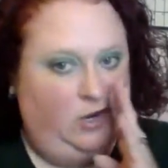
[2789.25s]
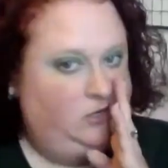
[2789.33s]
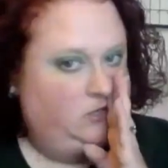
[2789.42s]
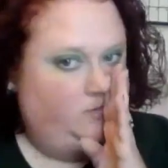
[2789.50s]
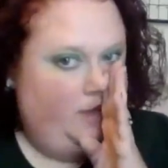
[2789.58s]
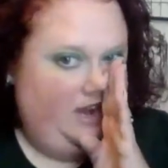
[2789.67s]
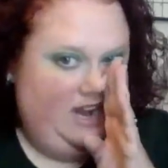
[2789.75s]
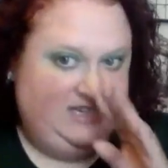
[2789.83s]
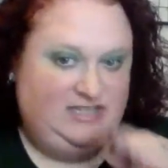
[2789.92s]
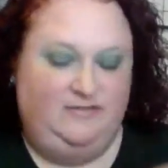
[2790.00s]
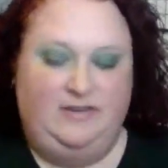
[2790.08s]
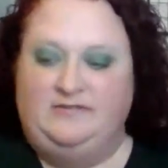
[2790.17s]
You just pay
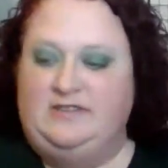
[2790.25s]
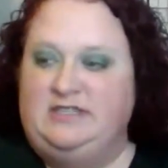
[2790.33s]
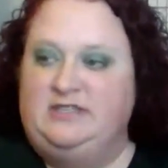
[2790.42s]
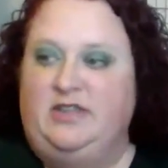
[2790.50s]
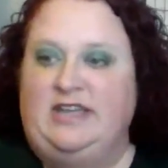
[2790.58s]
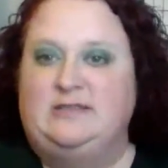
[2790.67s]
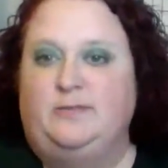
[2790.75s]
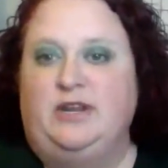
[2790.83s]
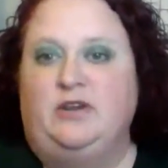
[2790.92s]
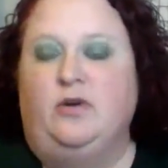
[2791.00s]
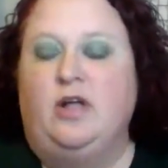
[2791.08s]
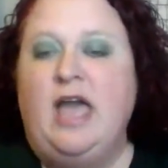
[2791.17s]
$19.50. So that's
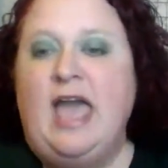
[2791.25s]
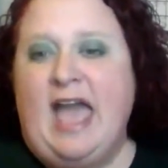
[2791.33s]
pretty cool.